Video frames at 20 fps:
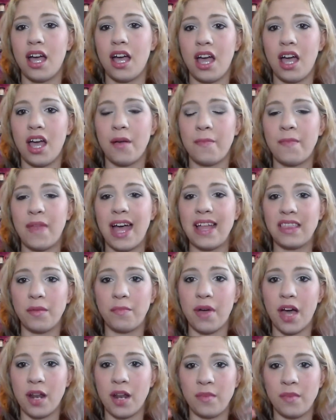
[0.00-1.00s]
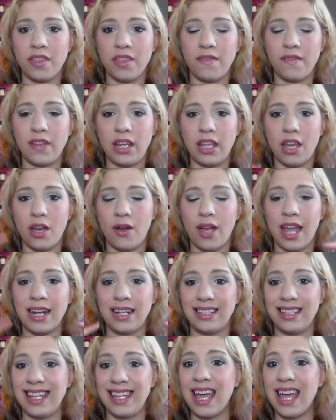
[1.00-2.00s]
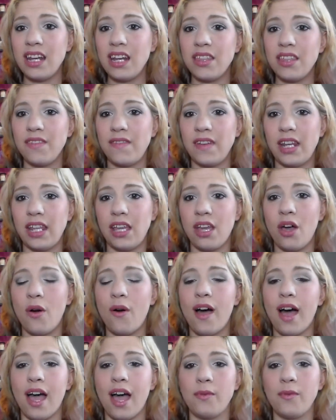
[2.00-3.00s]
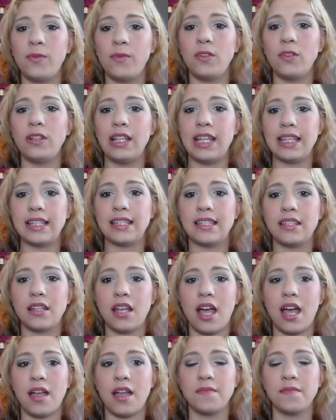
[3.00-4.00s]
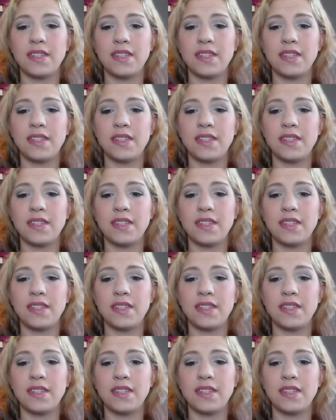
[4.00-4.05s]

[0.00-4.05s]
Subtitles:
at the bottom of the video and at the end of the video I will list